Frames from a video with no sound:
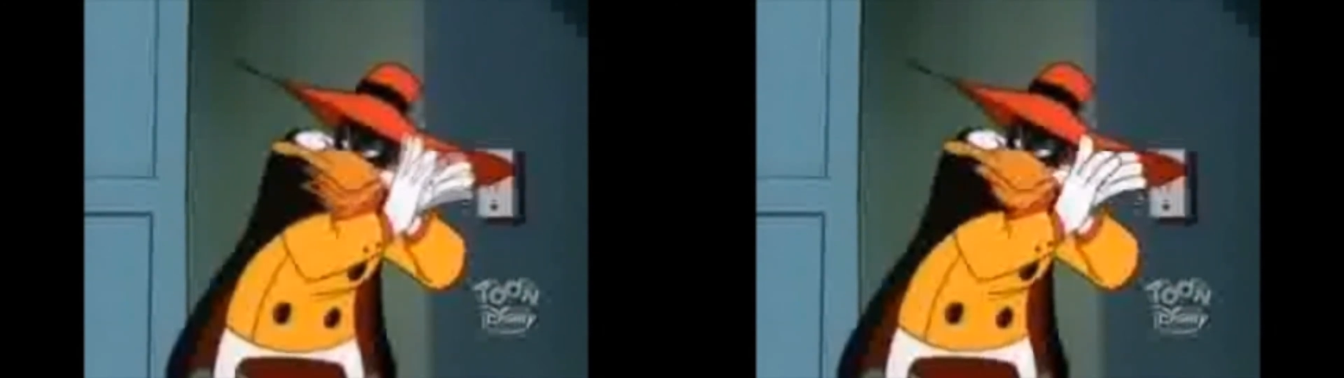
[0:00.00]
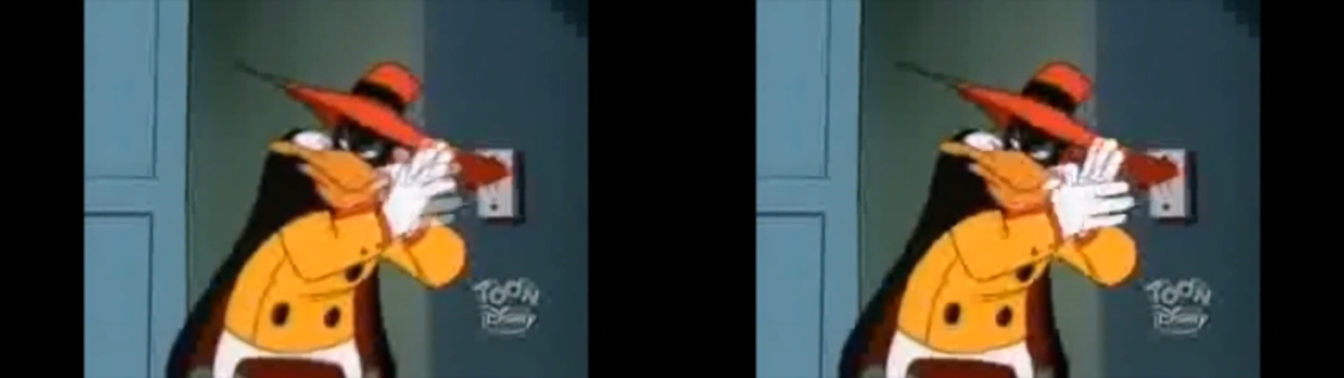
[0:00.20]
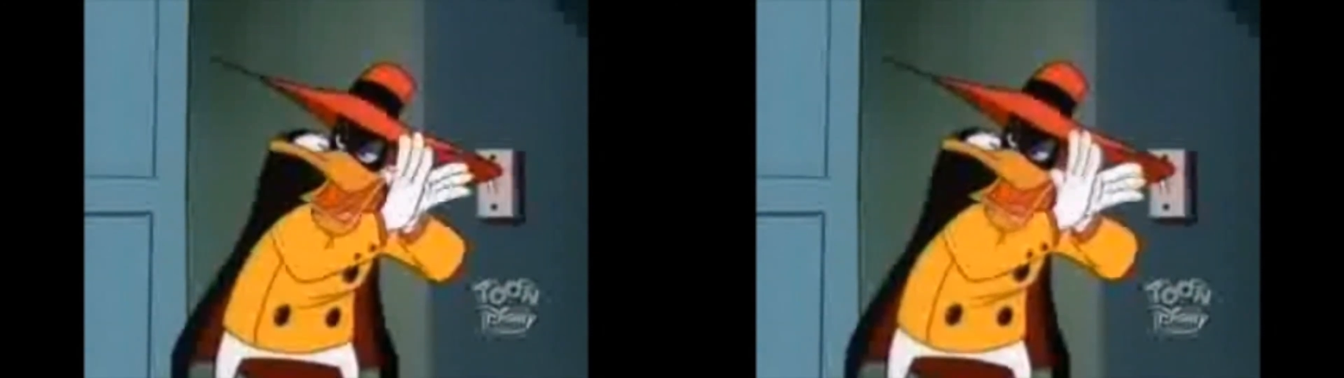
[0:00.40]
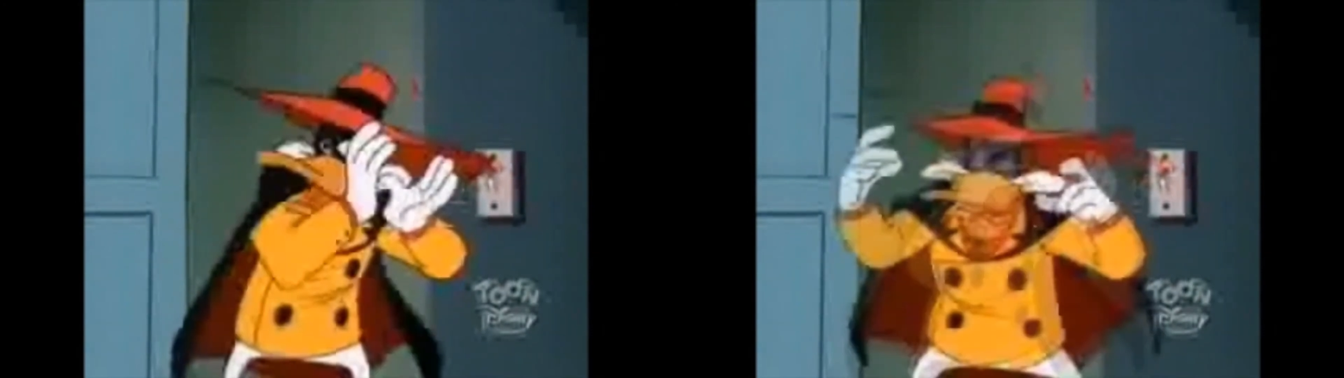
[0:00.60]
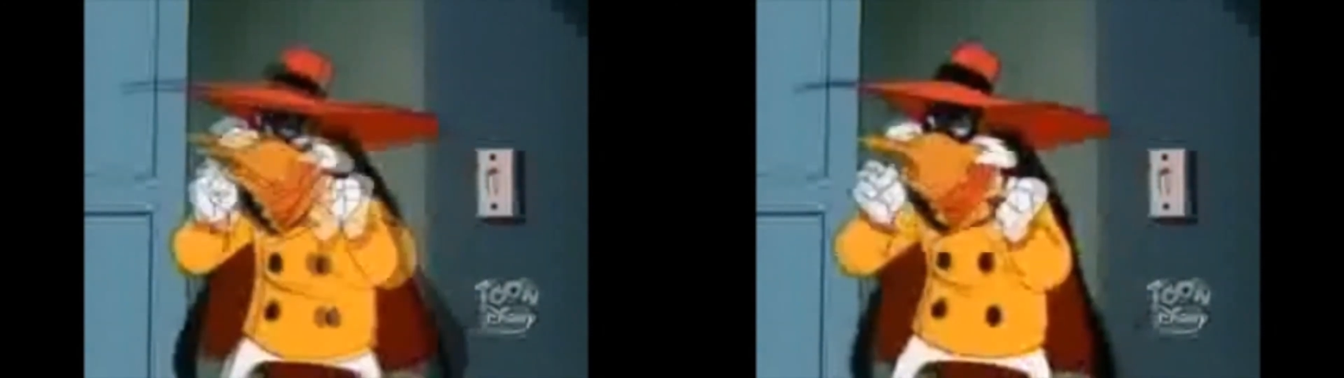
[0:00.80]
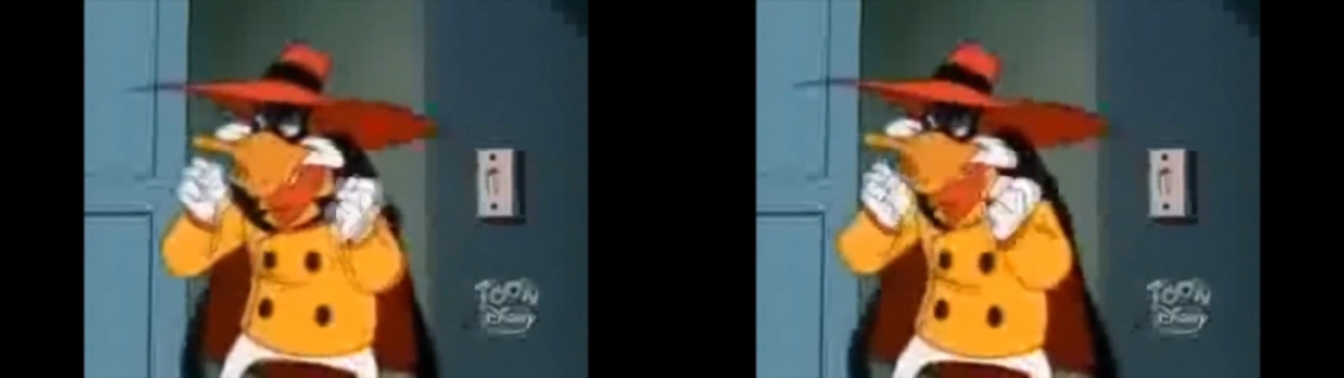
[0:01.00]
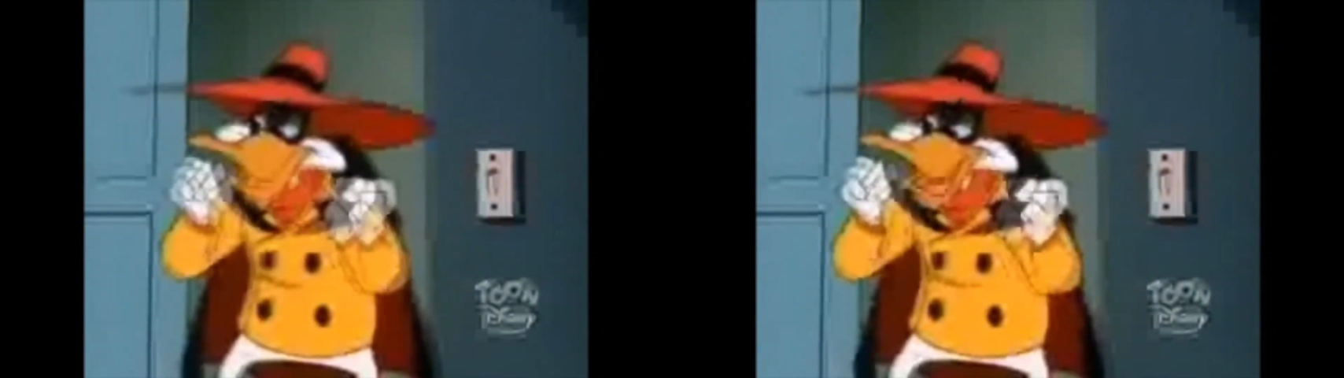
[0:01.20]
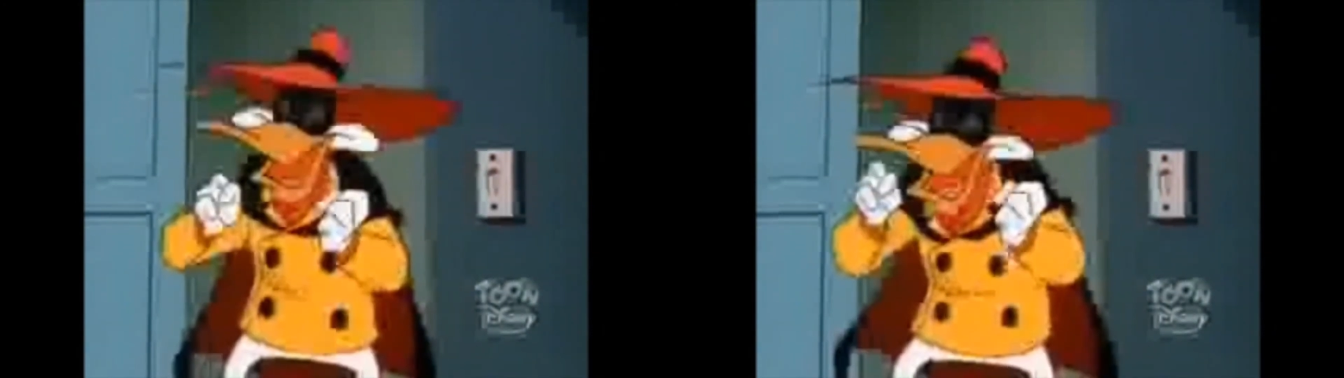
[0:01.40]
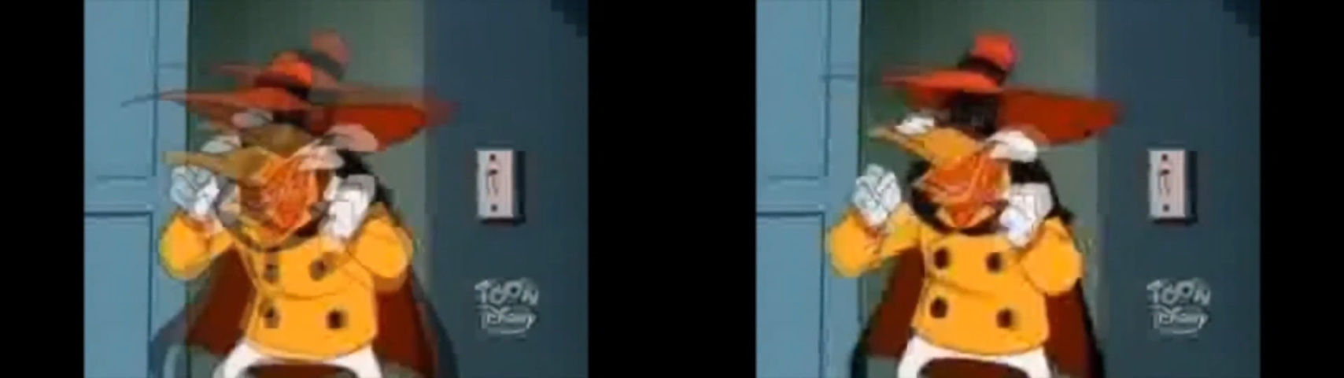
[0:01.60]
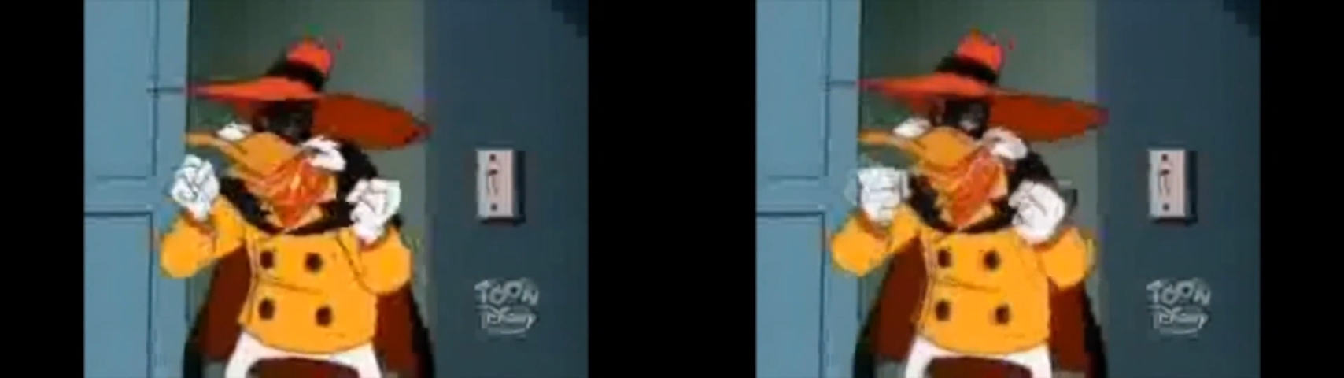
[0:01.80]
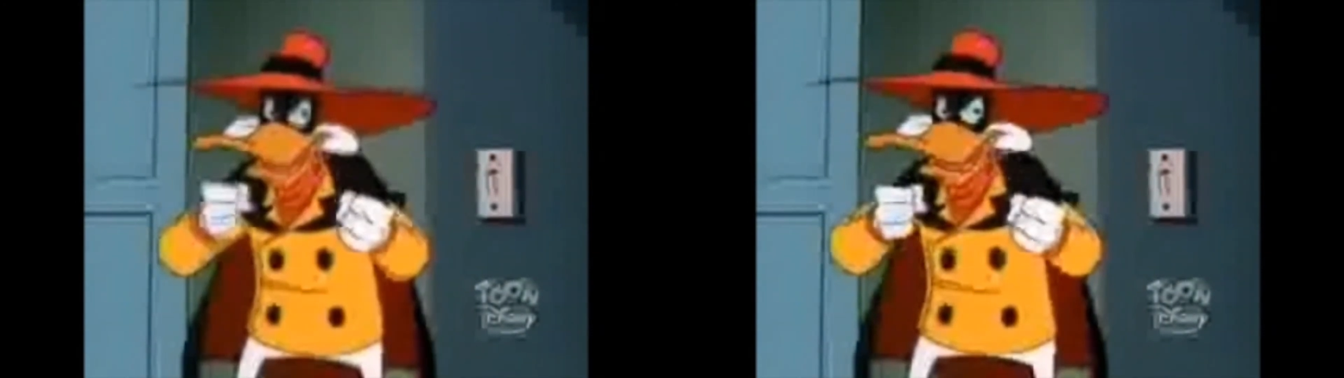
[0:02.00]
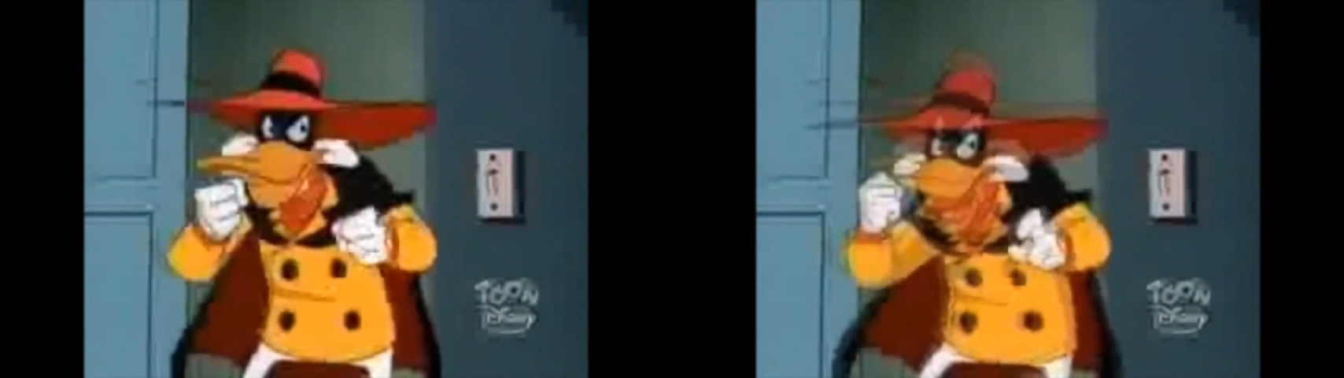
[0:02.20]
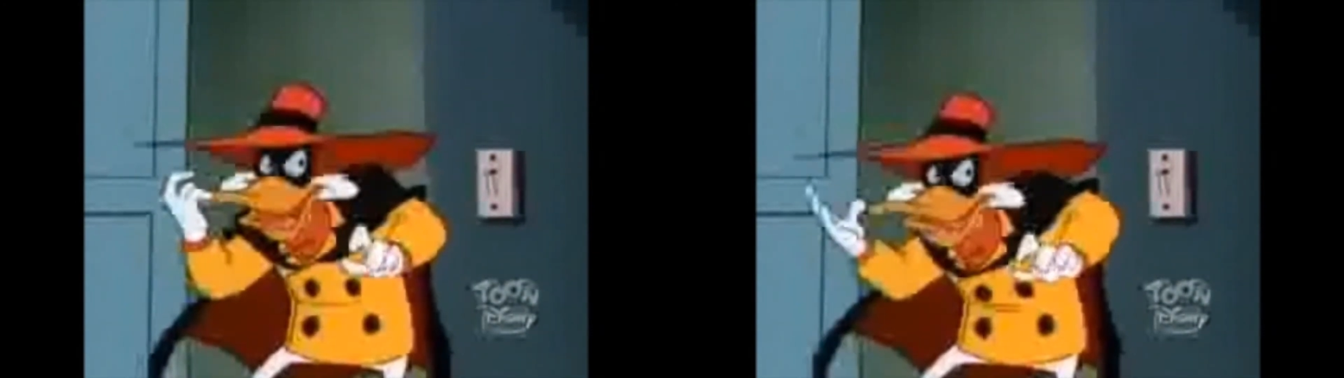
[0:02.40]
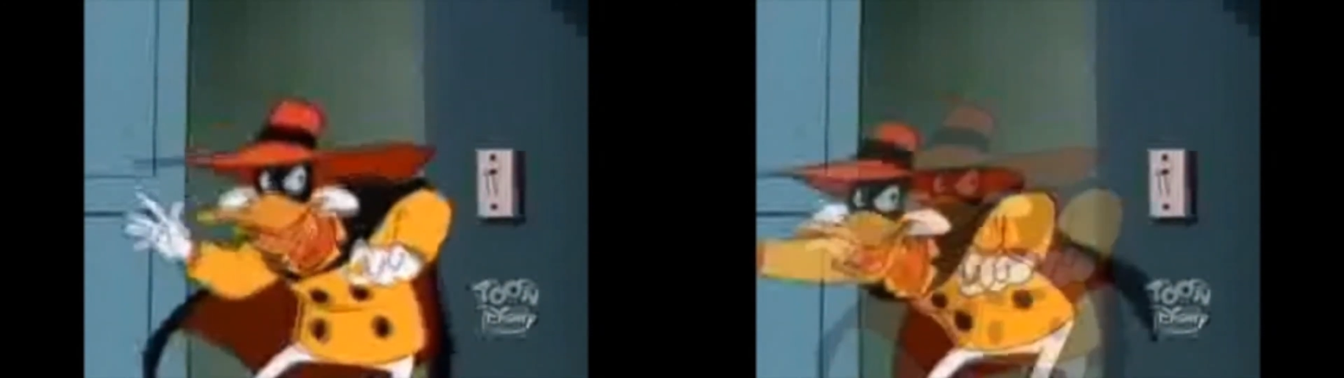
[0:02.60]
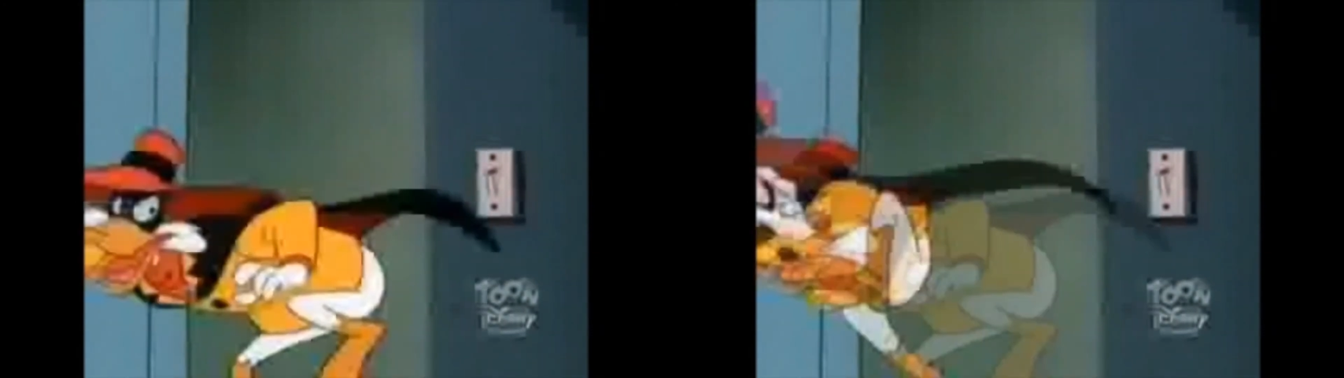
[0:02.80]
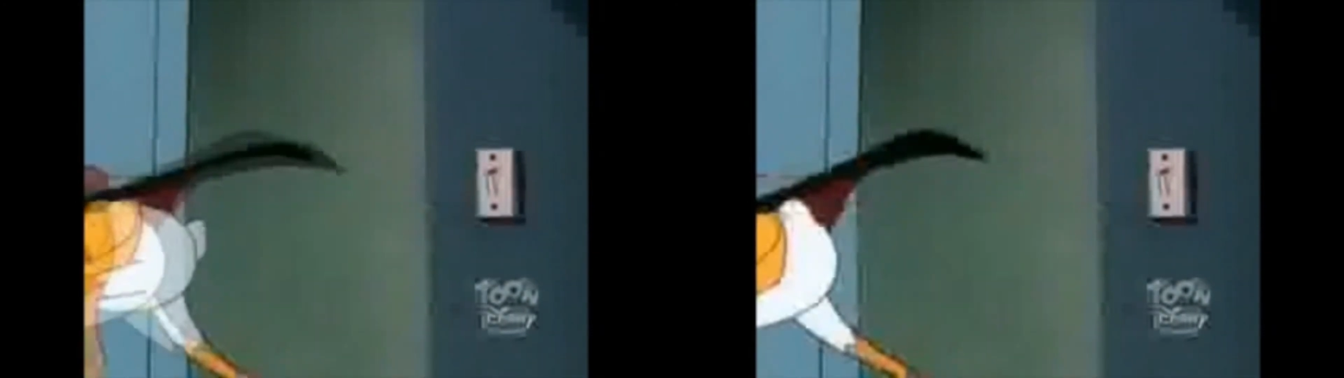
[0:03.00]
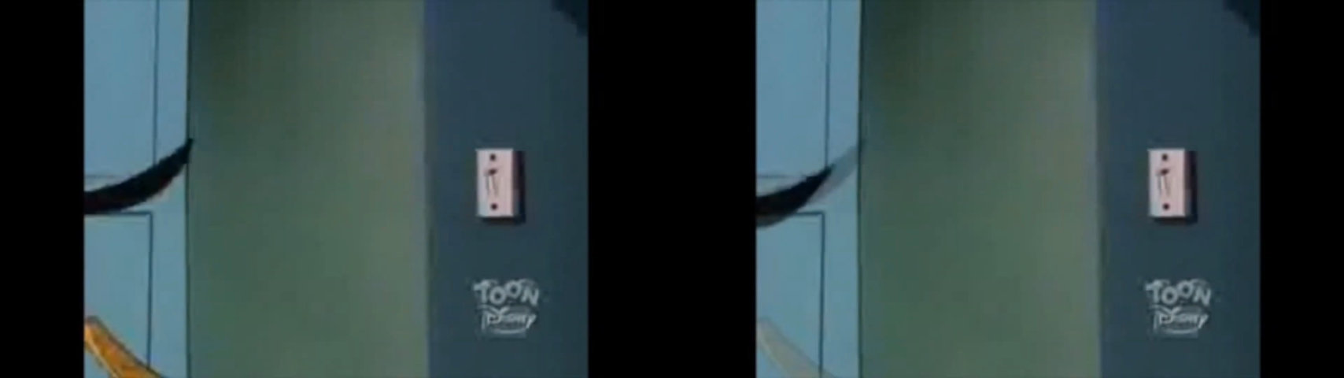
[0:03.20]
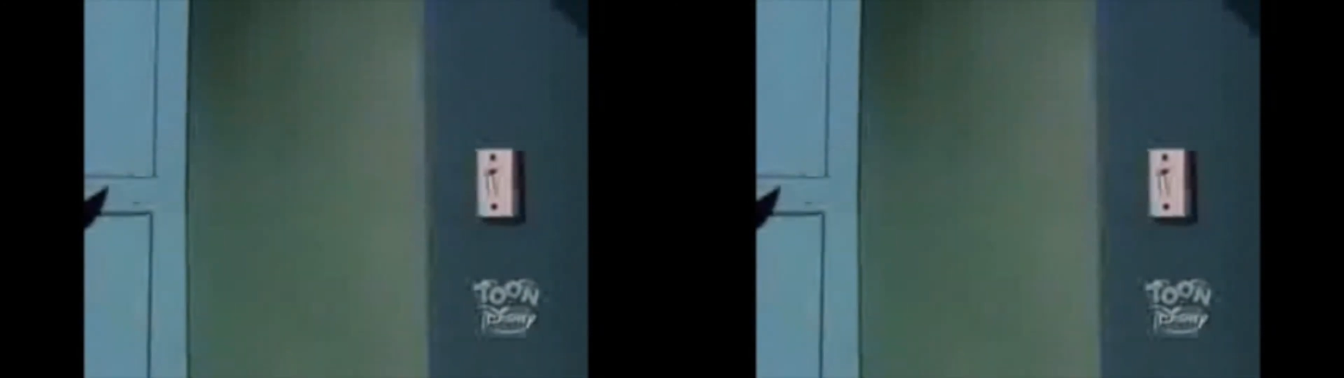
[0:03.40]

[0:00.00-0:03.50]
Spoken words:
[unreadable: no face in view]